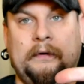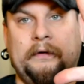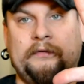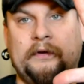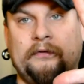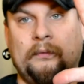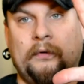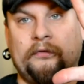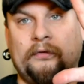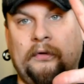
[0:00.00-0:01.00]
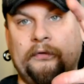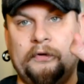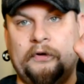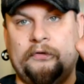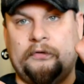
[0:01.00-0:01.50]
Like I said, so one's closed
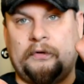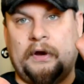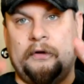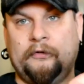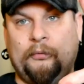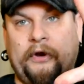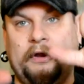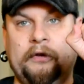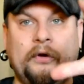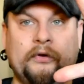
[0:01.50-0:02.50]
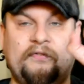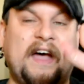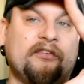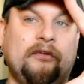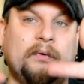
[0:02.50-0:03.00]
and you just kind of spring it. You can go as
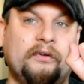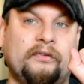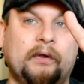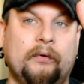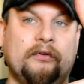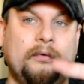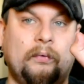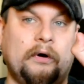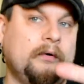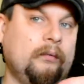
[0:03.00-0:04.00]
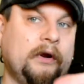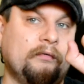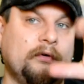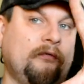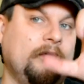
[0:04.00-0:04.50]
fast as you want, as slow as you want,
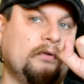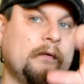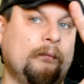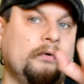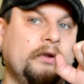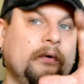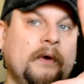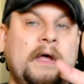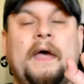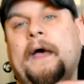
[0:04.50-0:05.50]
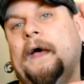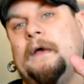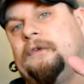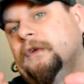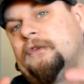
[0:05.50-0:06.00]
whatever feels comfortable to you.
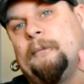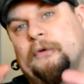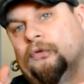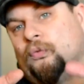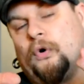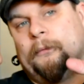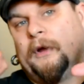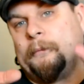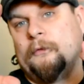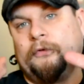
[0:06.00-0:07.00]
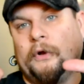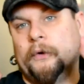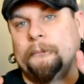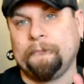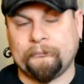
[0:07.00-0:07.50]
And this gets the muscles warmed up and flowing.